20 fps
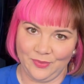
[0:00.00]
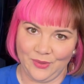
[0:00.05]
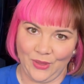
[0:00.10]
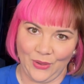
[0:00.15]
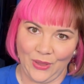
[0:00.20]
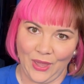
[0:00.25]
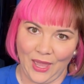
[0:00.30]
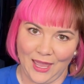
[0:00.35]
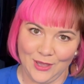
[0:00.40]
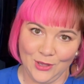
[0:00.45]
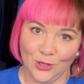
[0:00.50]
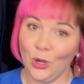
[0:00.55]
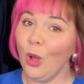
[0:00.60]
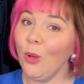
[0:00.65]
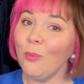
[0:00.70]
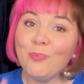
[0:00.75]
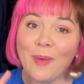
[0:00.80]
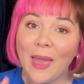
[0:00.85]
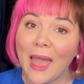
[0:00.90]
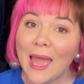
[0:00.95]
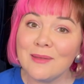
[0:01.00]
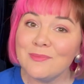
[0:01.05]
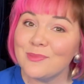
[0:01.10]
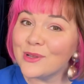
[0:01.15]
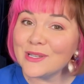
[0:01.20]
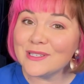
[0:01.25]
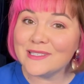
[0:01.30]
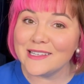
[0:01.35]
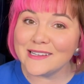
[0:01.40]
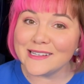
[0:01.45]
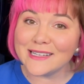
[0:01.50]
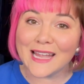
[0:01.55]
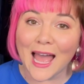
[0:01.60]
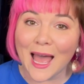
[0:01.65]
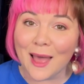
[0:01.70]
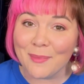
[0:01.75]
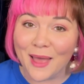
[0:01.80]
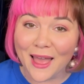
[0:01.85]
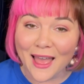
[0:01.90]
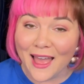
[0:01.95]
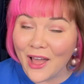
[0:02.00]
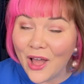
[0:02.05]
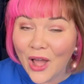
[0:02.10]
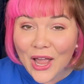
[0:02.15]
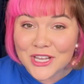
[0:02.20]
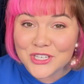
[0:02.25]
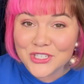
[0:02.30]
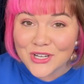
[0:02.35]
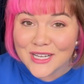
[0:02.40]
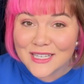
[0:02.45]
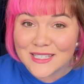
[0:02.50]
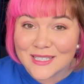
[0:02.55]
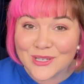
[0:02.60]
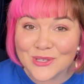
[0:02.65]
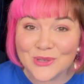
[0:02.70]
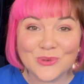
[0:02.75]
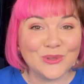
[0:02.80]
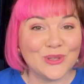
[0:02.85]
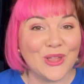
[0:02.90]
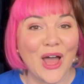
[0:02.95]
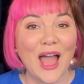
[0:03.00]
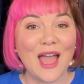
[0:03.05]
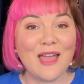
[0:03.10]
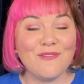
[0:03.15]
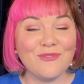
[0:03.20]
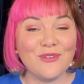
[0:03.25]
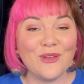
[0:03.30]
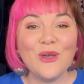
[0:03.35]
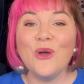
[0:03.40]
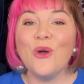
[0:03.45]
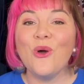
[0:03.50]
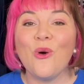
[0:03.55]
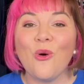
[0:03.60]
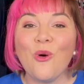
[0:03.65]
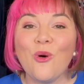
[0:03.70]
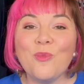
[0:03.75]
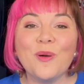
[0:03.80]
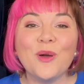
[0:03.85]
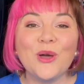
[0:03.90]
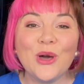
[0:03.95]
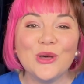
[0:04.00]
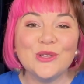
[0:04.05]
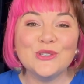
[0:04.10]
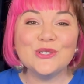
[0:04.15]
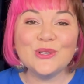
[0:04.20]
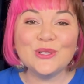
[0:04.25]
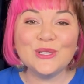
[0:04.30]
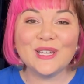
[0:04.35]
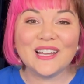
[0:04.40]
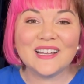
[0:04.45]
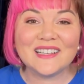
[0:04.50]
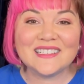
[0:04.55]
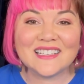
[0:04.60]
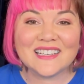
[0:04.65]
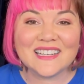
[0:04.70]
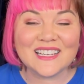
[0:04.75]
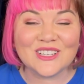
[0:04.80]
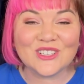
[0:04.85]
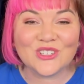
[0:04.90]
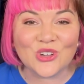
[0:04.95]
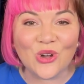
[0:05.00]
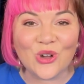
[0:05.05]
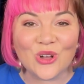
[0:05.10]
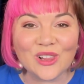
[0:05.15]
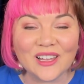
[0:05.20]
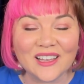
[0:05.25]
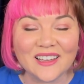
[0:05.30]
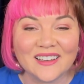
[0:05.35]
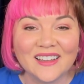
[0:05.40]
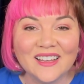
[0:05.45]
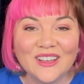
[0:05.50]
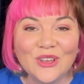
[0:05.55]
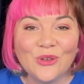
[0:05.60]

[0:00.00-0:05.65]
Okay, you're not bad because there are carbohydrates in your life or because you like to eat chocolate.